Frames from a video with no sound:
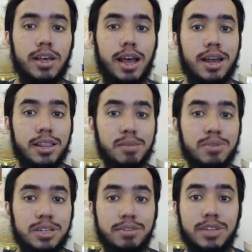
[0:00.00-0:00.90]
and they
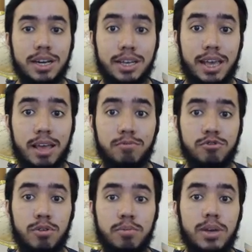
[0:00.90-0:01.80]
believe that it came
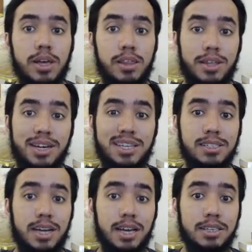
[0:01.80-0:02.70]
from thinly
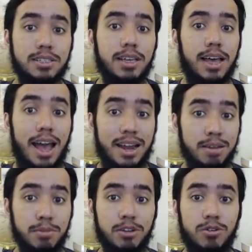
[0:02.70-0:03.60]
sliced
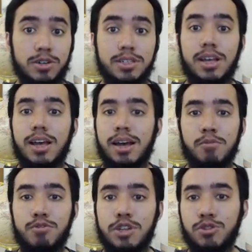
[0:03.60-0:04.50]
animal horns. I'm
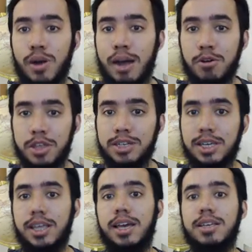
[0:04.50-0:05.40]
not really sure how authentic
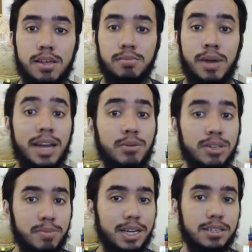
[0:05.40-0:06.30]
that is, but anyways,
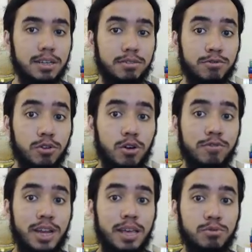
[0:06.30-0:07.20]
medicine is full of
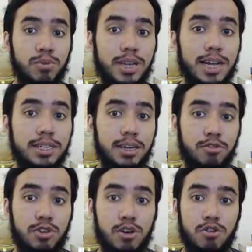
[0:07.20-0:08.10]
names with Latin and
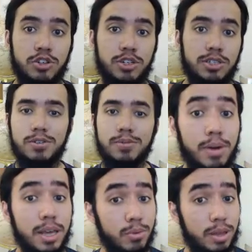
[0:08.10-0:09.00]
Greek origins.
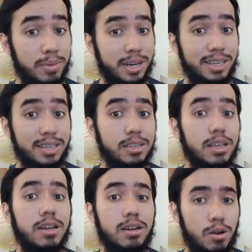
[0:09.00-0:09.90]
By the way, please,
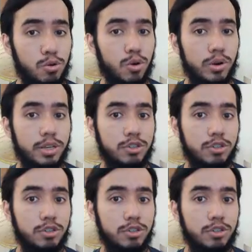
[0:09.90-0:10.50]
no cornea